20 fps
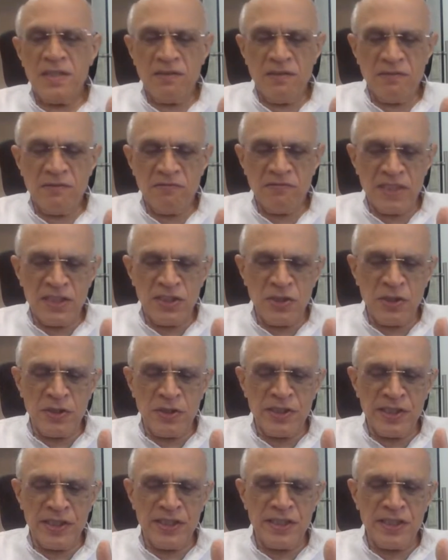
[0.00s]
Whether you're
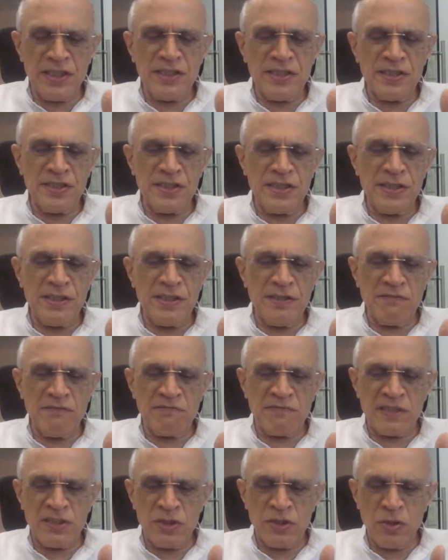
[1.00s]
drinking tea,
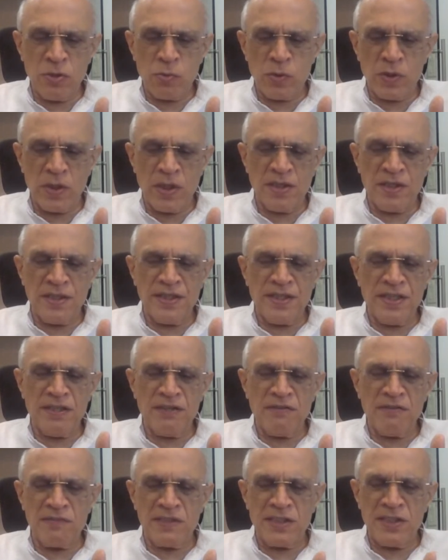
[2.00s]
whether you're
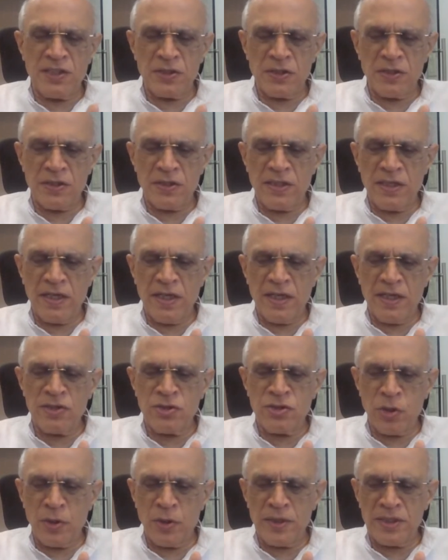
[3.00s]
working, whether you're
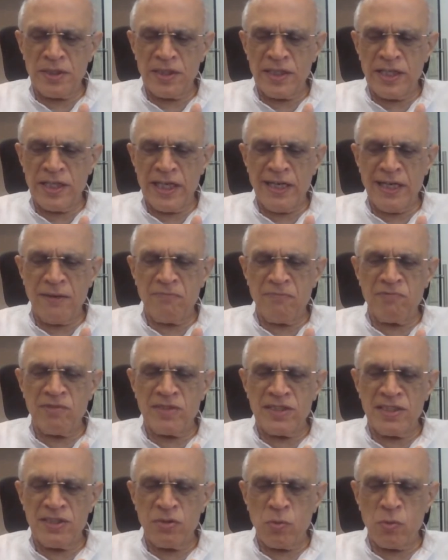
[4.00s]
enjoying your game,
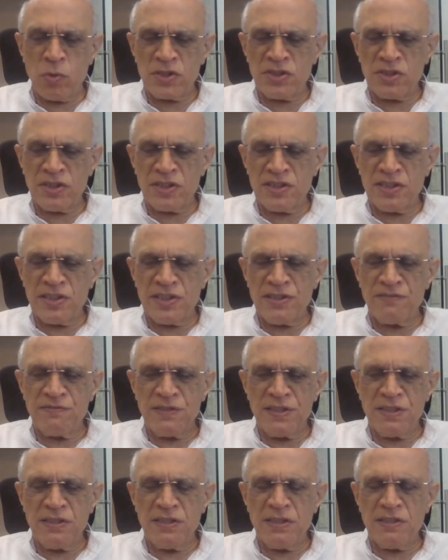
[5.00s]
whether you're watching
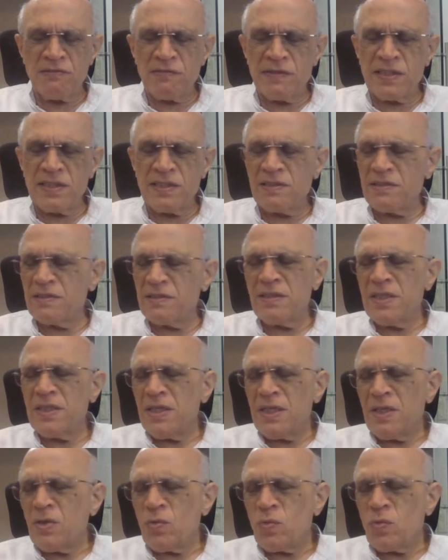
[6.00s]
TV, whether
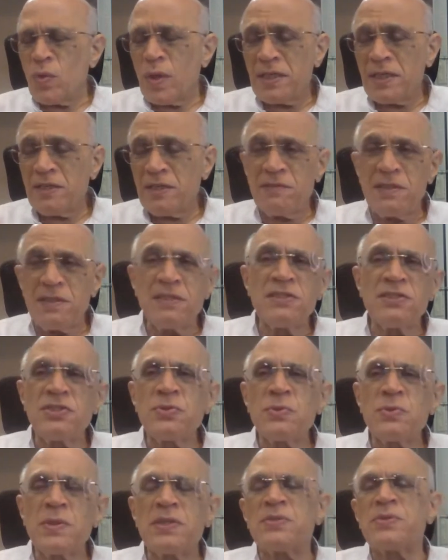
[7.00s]
whatever
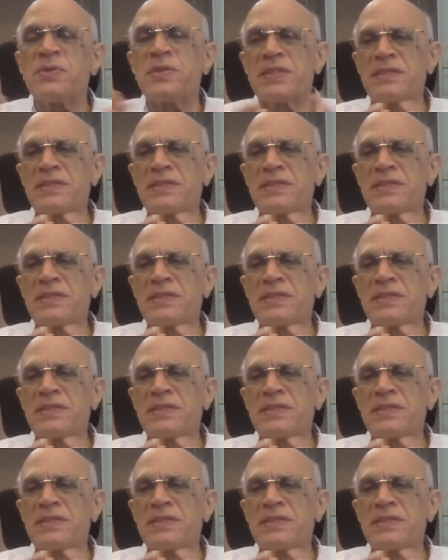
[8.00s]
you are doing.